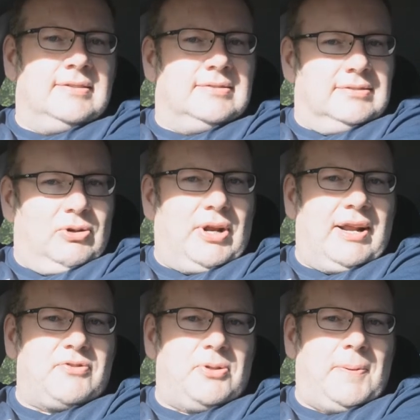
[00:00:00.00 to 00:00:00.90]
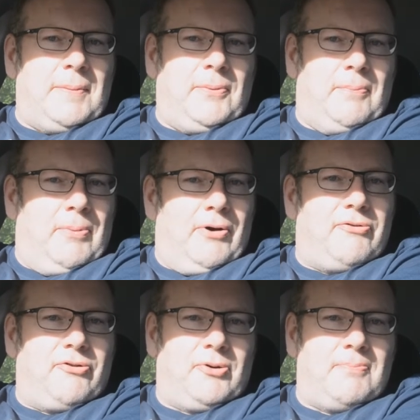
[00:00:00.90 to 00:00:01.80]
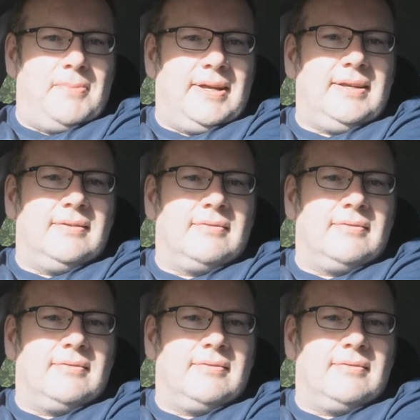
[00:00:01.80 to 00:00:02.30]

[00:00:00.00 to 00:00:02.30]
looking after the people that buy from me.